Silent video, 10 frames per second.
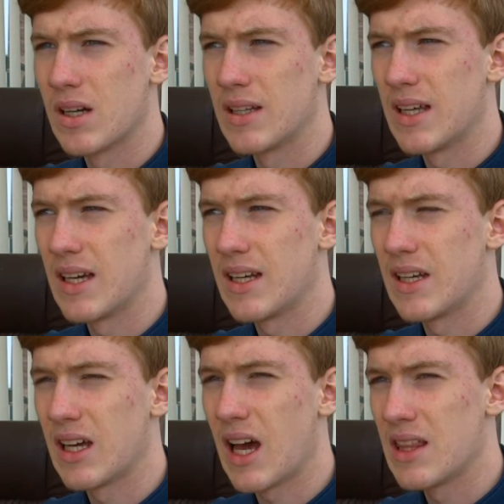And then
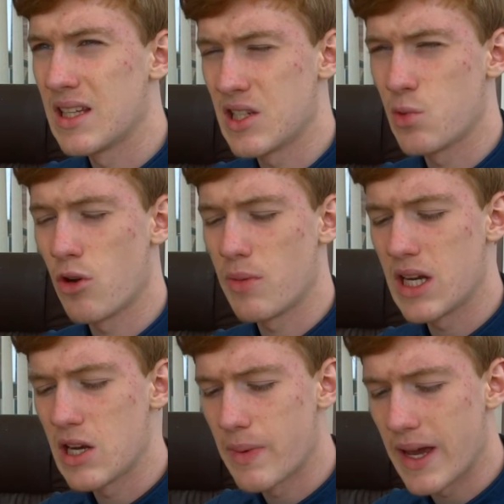this is where I'm
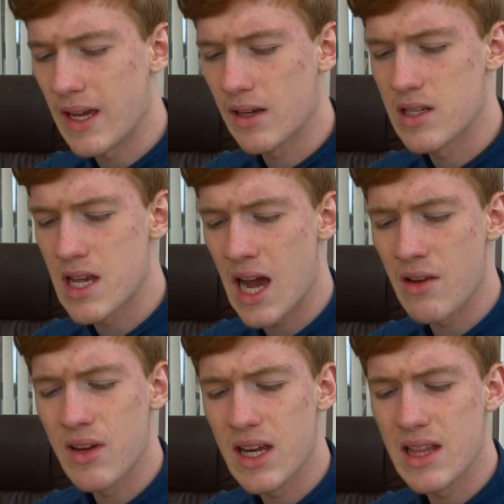in a debate, because
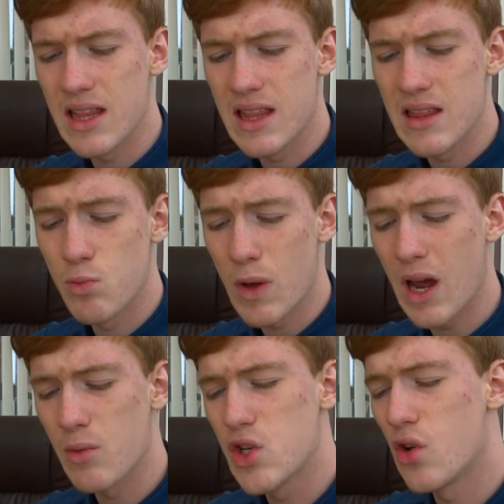when
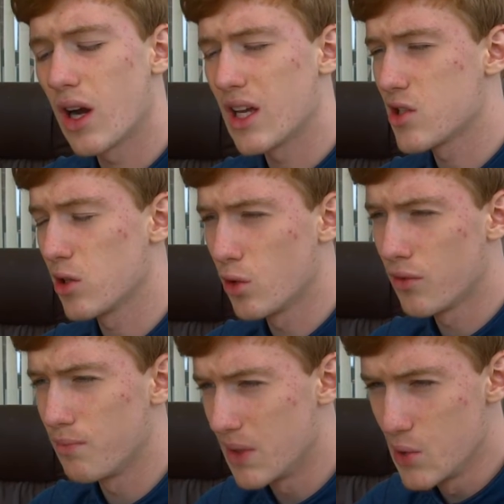I was young I used to
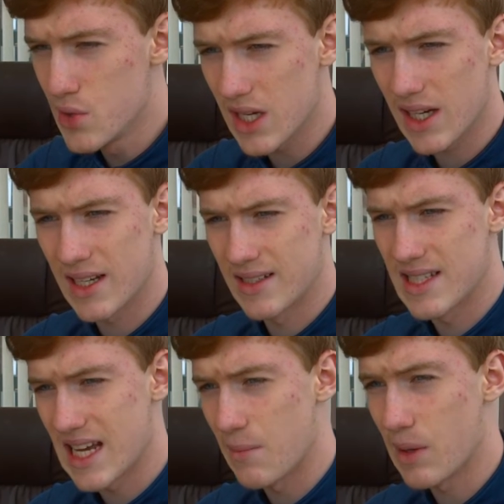love music and
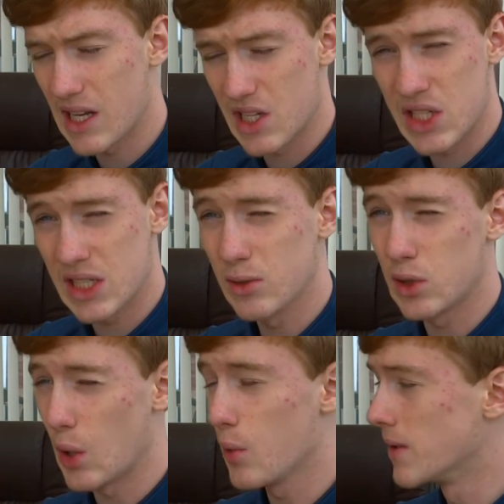entertainment, and I still
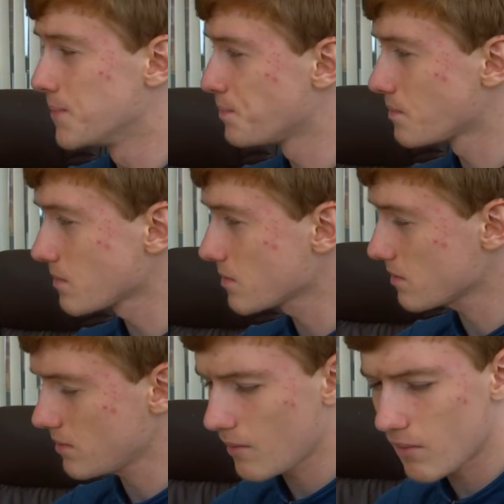do.
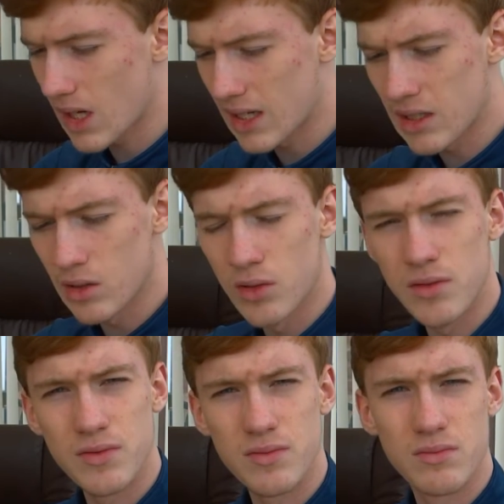And I
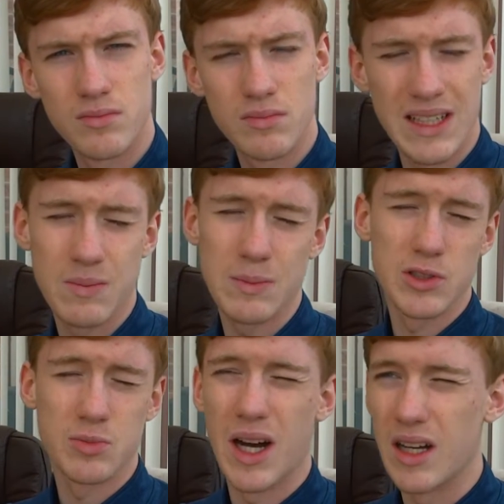love making people
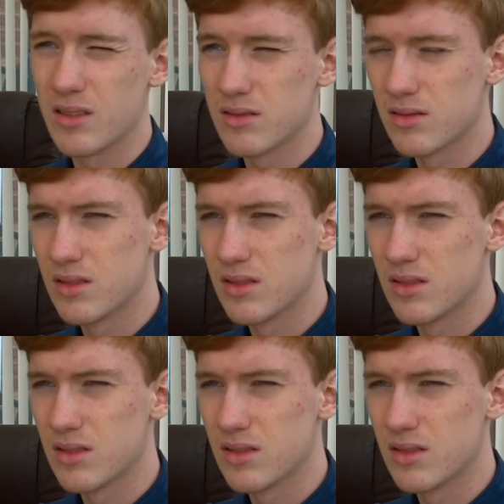smile.